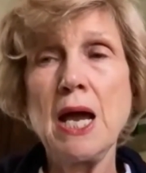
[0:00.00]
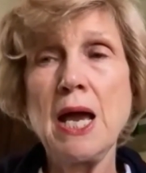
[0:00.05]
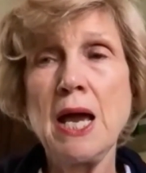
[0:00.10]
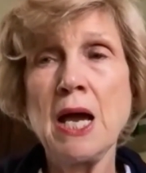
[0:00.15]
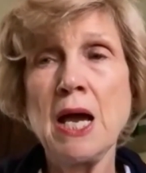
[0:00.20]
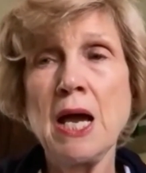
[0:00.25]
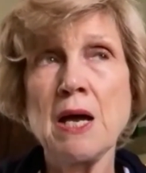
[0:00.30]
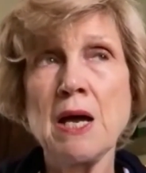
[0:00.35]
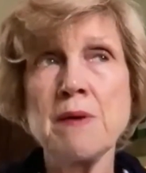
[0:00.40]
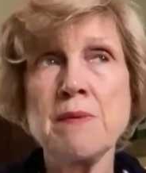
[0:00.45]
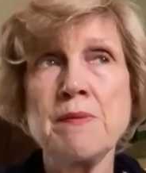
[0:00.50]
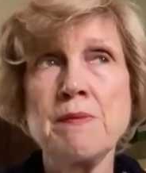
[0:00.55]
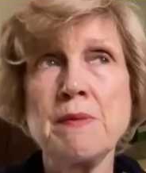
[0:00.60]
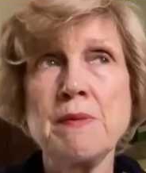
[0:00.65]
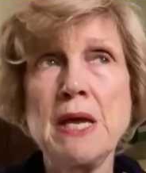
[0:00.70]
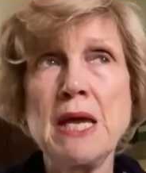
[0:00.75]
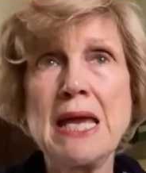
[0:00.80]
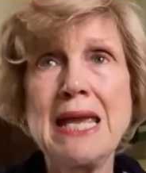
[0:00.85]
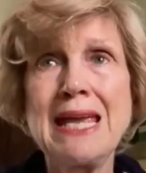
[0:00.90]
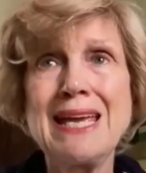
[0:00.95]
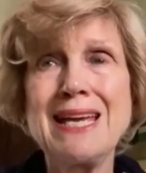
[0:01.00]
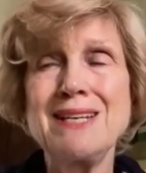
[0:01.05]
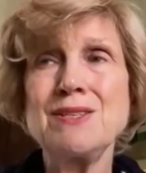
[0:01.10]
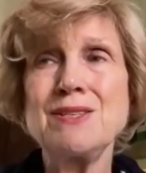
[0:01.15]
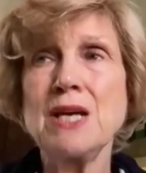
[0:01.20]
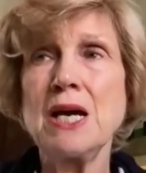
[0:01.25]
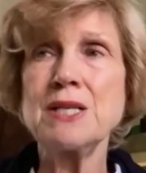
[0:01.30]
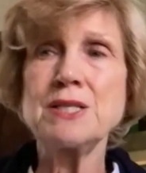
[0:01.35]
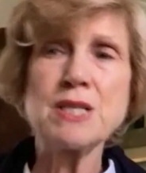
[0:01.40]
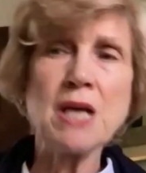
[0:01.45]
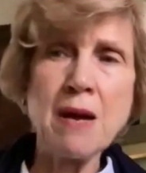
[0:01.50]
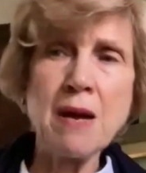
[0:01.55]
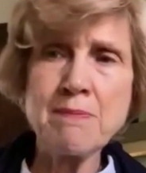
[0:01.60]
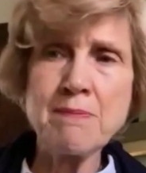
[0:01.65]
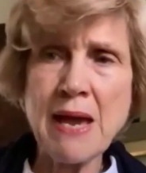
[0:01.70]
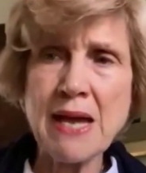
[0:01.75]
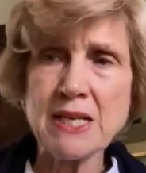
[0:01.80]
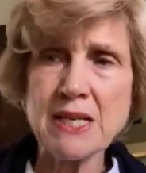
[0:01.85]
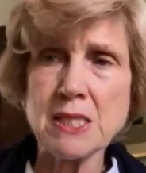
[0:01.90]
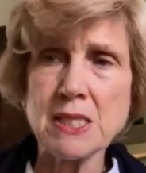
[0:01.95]
A Time
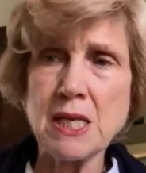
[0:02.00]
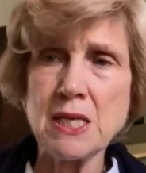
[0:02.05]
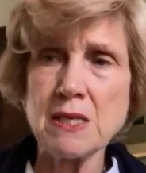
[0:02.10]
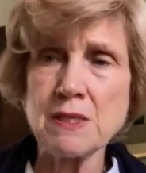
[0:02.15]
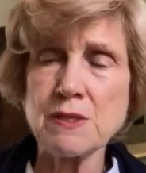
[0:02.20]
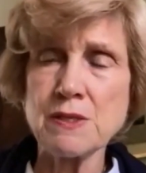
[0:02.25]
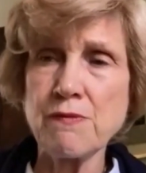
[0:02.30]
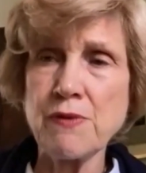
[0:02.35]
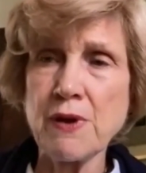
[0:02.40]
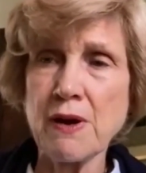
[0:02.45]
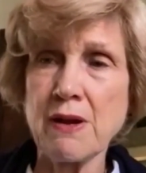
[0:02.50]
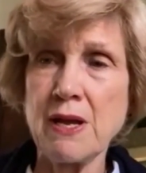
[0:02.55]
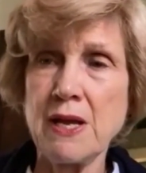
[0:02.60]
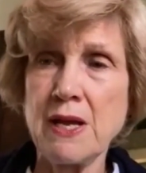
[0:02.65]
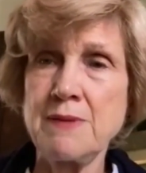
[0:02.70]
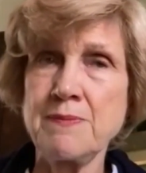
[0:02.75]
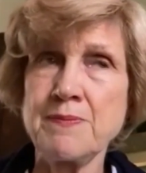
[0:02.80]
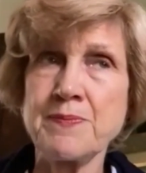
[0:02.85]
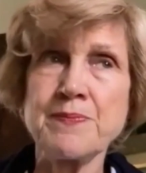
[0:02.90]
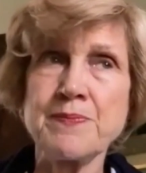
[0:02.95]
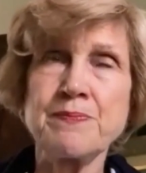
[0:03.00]
magazine is a very